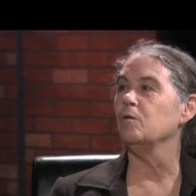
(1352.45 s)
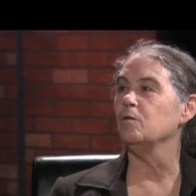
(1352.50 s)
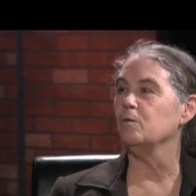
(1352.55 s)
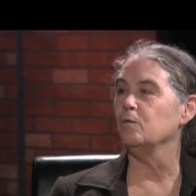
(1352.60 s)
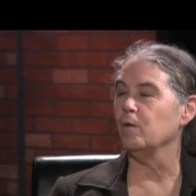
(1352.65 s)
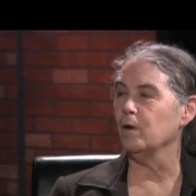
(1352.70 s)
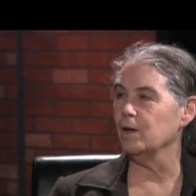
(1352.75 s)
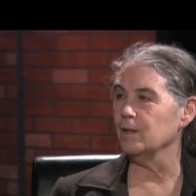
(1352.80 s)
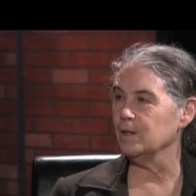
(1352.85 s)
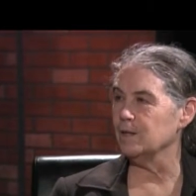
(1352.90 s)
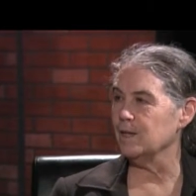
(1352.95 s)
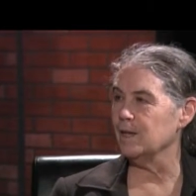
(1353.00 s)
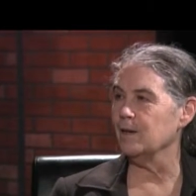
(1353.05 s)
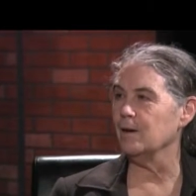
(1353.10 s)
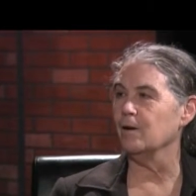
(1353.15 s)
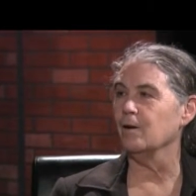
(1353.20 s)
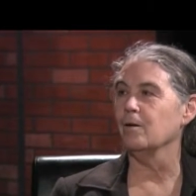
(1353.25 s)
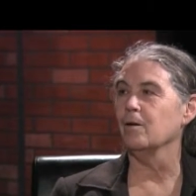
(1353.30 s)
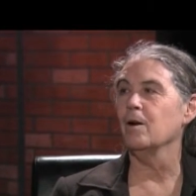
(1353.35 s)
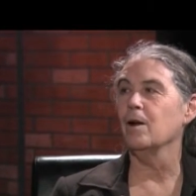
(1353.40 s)
drugs that
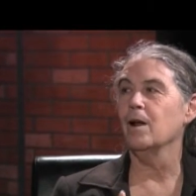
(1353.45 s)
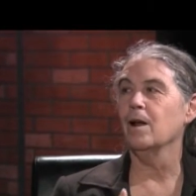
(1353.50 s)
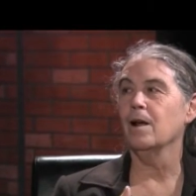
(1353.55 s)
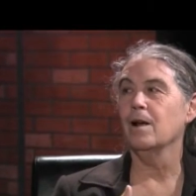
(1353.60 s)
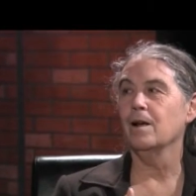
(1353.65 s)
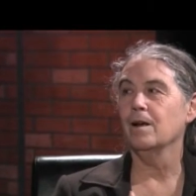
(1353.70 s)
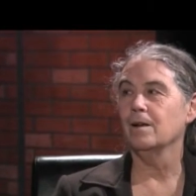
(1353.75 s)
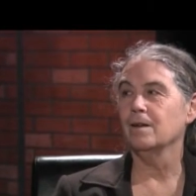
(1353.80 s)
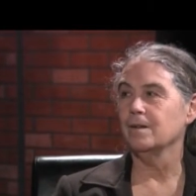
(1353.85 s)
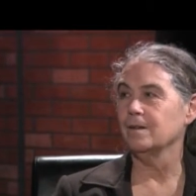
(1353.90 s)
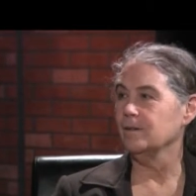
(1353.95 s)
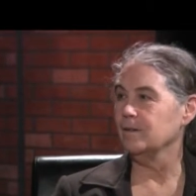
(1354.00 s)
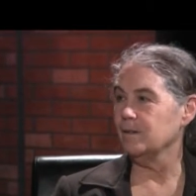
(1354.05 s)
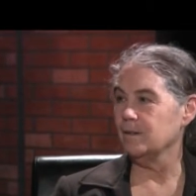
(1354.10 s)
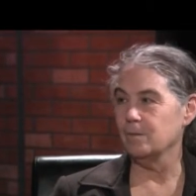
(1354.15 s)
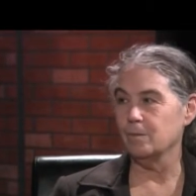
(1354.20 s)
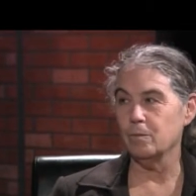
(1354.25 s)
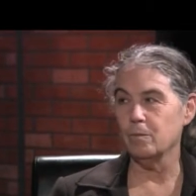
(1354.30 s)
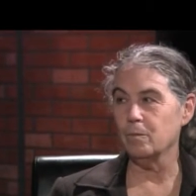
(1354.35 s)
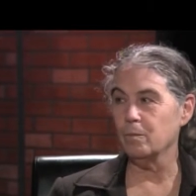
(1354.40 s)
are
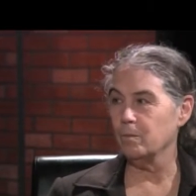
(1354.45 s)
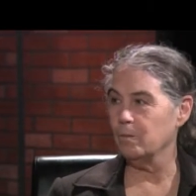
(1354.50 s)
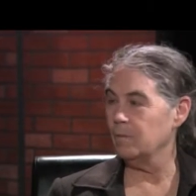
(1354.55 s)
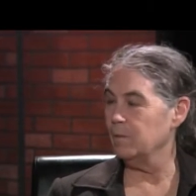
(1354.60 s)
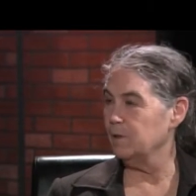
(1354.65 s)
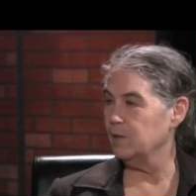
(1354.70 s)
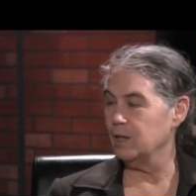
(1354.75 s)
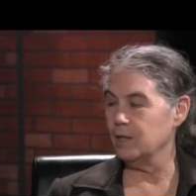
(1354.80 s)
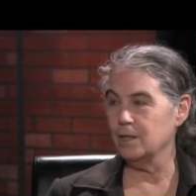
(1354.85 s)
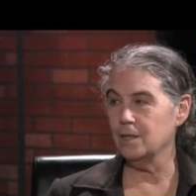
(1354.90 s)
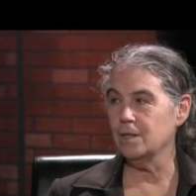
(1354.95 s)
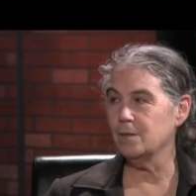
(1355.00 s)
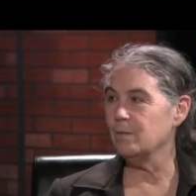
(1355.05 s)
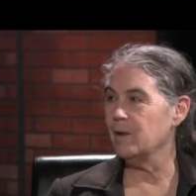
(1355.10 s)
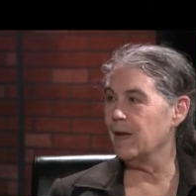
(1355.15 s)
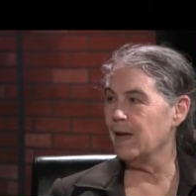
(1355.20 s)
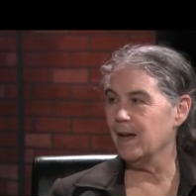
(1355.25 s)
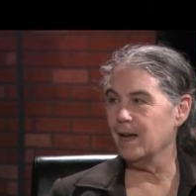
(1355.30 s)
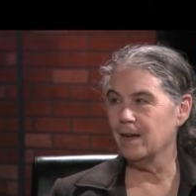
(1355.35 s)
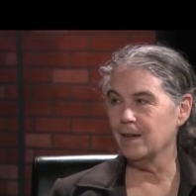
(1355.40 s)
just as
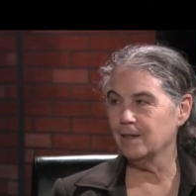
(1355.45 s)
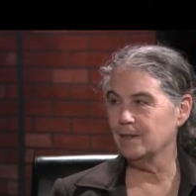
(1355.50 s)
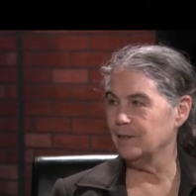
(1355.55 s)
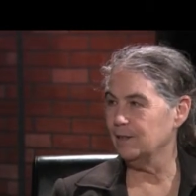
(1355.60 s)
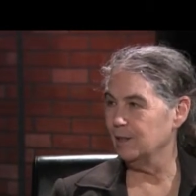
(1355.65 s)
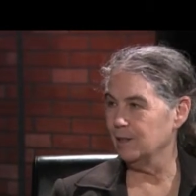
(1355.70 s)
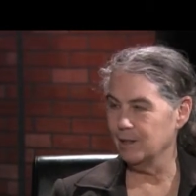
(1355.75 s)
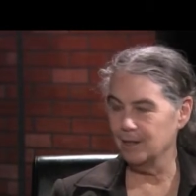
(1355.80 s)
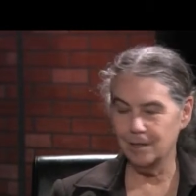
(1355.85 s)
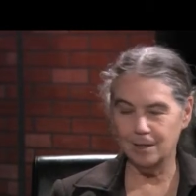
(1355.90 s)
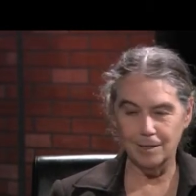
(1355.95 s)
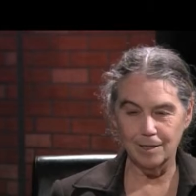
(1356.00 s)
bad, just as